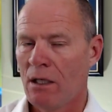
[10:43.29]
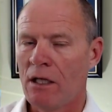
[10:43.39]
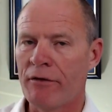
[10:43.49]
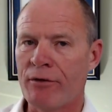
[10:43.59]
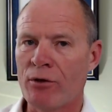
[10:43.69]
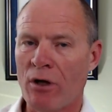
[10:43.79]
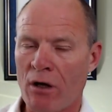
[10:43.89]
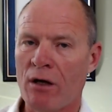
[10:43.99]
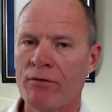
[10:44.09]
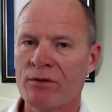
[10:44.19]
if you're not
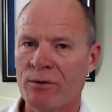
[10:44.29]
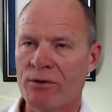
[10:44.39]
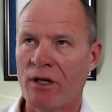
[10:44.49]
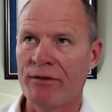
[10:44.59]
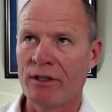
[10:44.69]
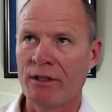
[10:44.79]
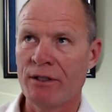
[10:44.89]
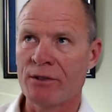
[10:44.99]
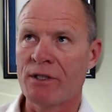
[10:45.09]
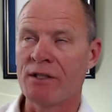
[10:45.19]
comfortable driving on
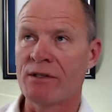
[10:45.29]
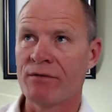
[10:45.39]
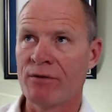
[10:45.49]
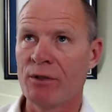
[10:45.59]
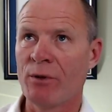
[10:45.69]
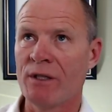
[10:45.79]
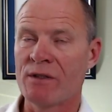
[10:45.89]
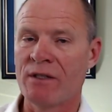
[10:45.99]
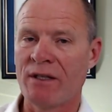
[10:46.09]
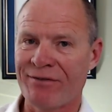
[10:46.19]
interstates and
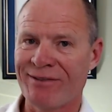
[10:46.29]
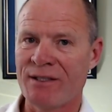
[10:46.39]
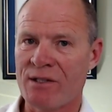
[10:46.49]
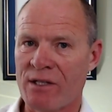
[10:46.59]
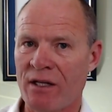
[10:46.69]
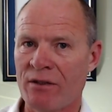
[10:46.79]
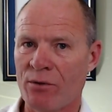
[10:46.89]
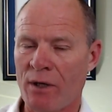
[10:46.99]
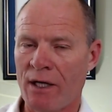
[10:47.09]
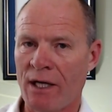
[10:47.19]
freeways, definitely stay in the
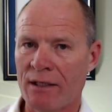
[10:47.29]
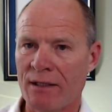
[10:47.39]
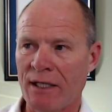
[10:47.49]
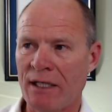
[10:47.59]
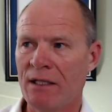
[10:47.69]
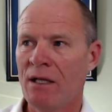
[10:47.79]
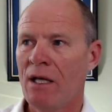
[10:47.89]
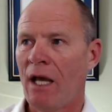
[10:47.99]
right-hand lane